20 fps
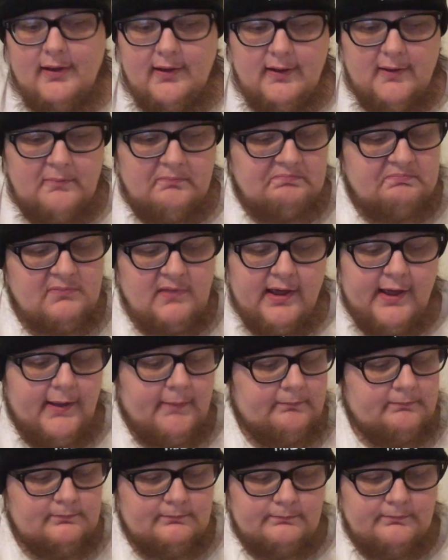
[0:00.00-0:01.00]
Um, yeah,
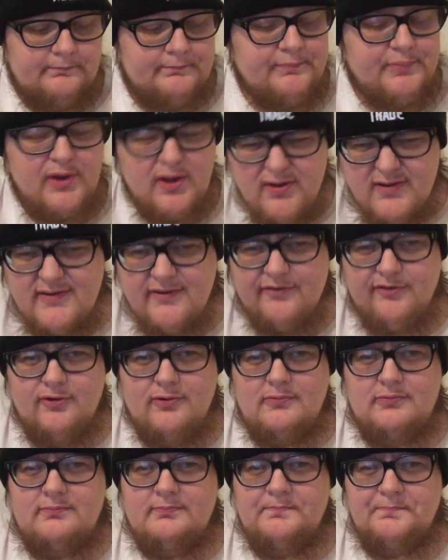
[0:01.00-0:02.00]
beautiful,
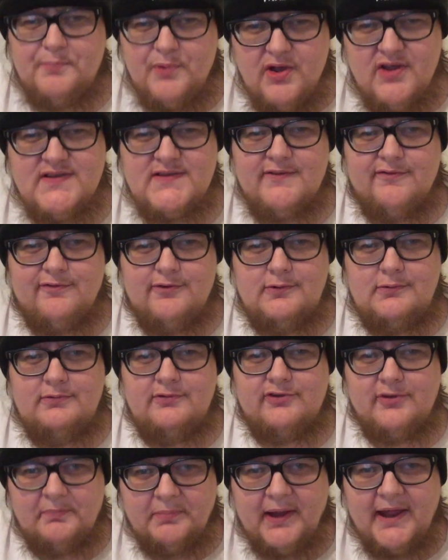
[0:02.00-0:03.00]
beautiful,
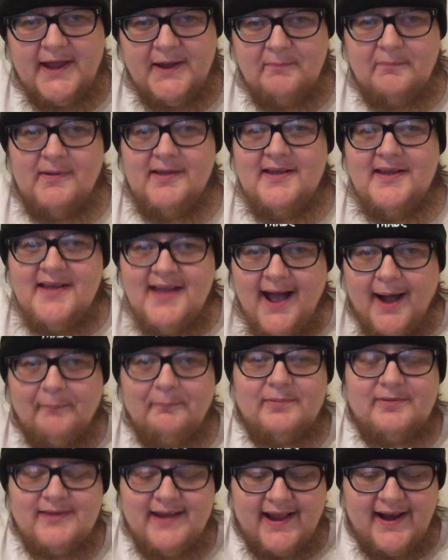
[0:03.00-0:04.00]
sublime.
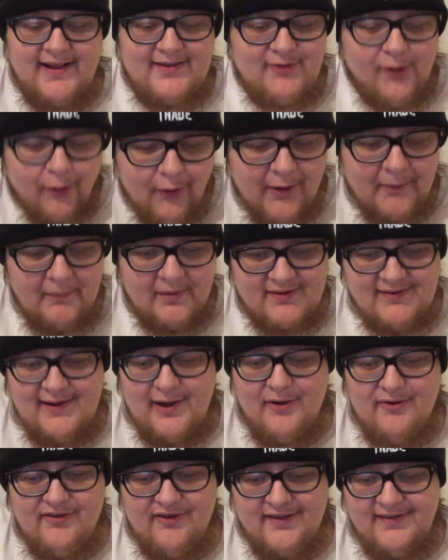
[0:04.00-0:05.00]
I'm kind of talking
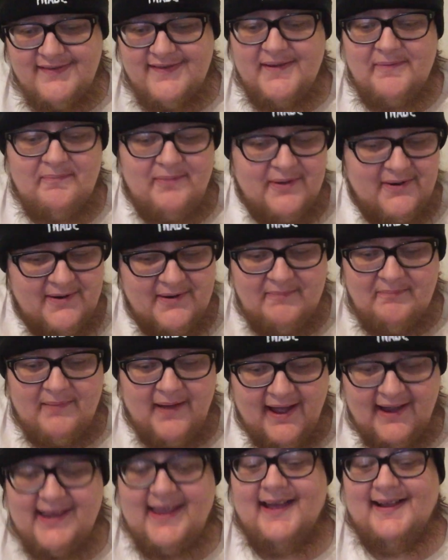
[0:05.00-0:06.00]
myself into putting it
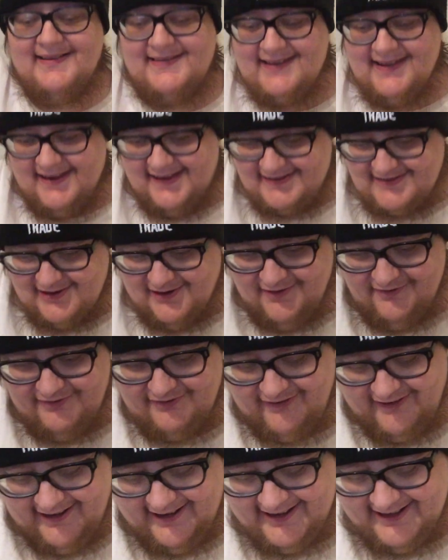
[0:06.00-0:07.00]
back into the top
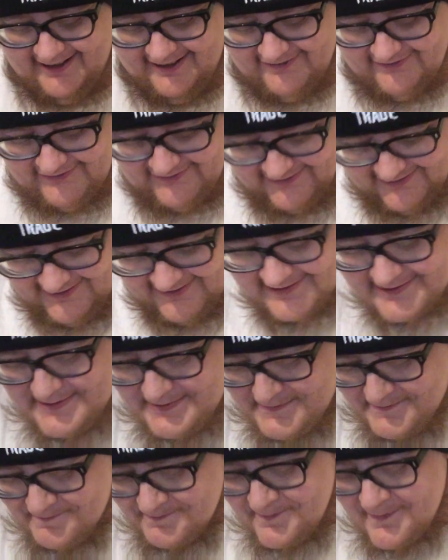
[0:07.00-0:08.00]

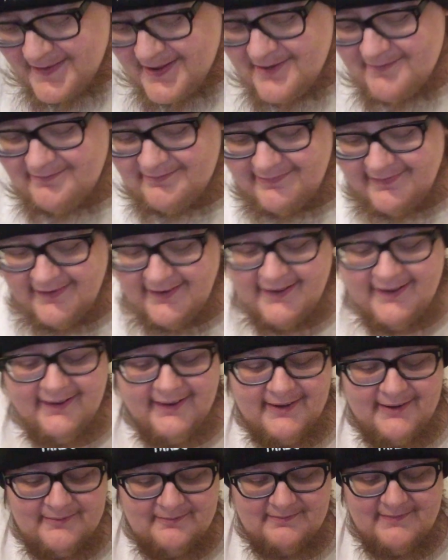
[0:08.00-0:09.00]
five. but
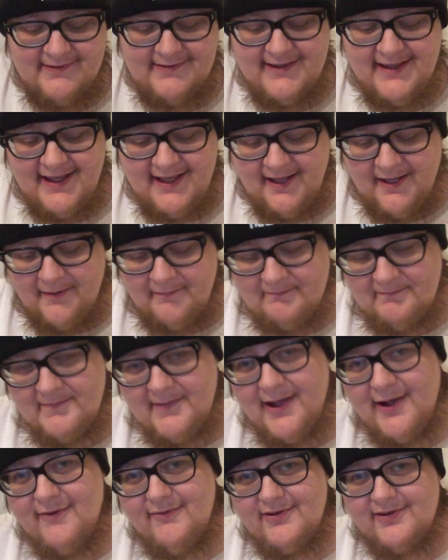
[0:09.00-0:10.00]
um, yeah,
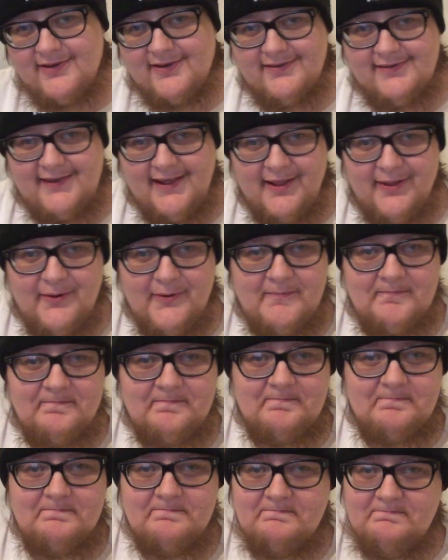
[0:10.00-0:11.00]
Elvis Costello,
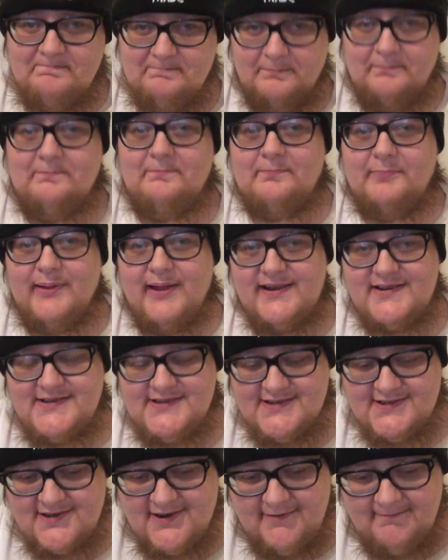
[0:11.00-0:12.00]
bless you,
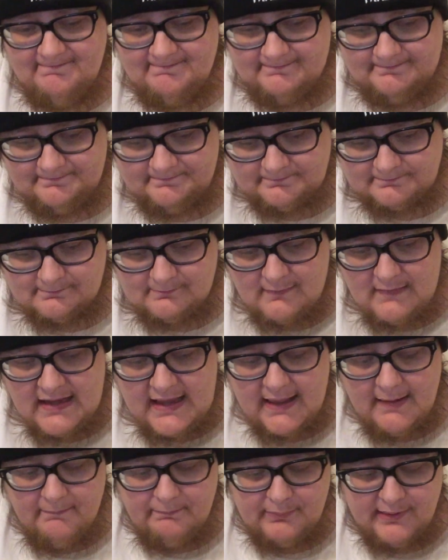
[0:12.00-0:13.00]
sir.
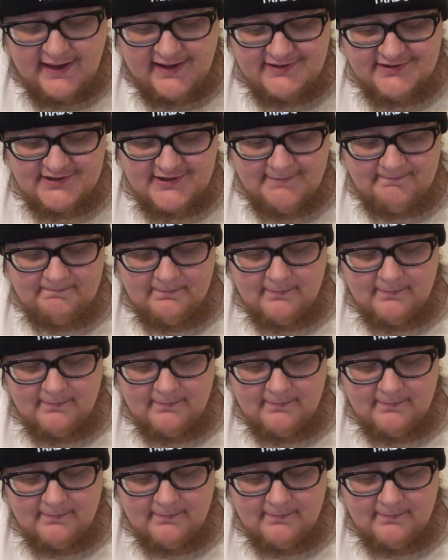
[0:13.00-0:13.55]
Bless you.